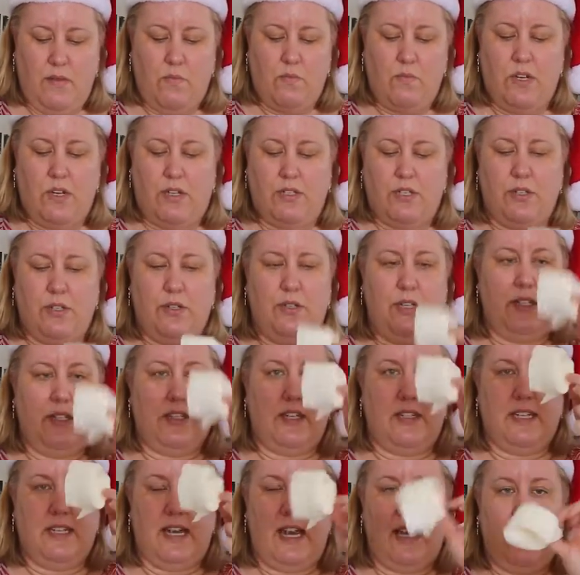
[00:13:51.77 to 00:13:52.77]
what I'll do is
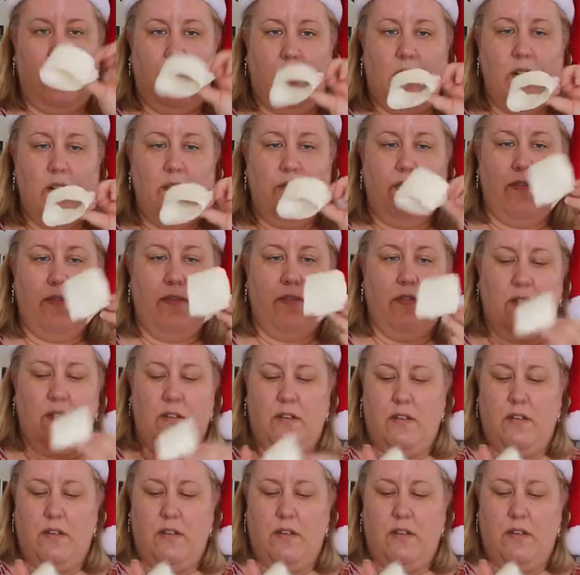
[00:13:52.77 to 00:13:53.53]
I'll take it off,